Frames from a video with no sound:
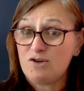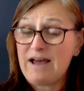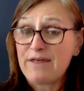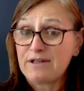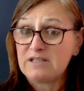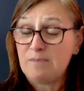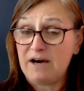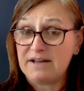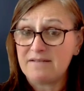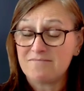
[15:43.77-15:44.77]
it's your athlete's
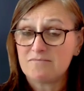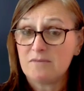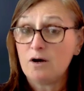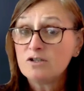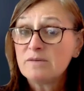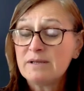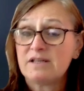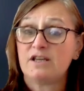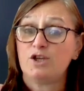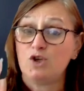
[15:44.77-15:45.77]
body.
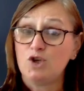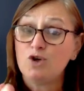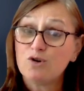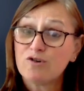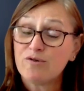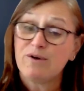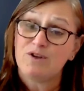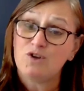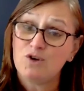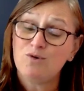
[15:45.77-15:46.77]
Ultimately,
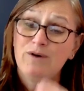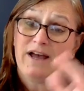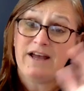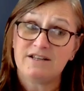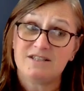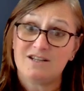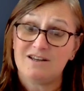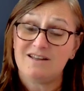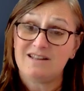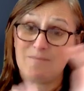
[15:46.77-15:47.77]
you and
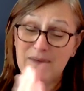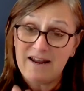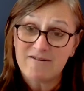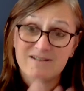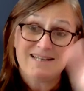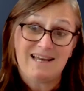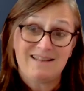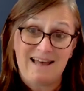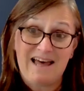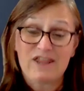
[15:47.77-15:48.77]
the parent
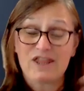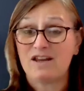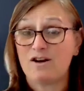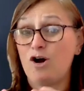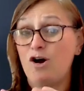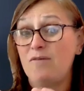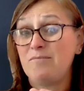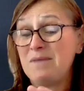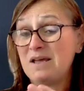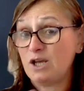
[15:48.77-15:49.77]
and the athlete
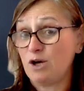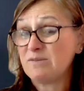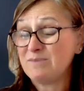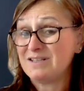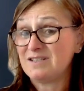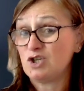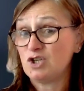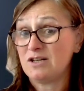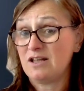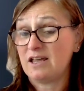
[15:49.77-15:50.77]
make the ultimate
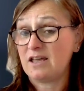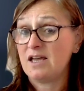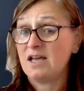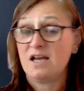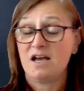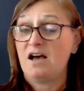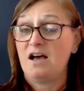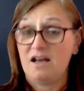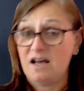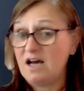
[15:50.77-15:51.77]
decision. Like,
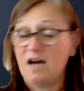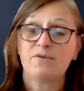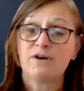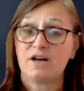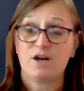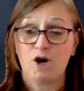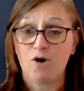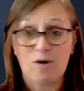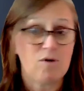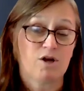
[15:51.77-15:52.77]
I'm ready to
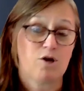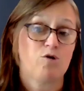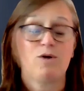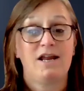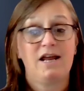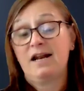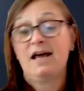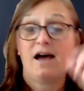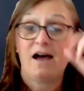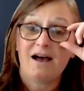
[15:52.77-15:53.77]
go. I want to go,
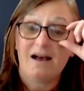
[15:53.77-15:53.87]
and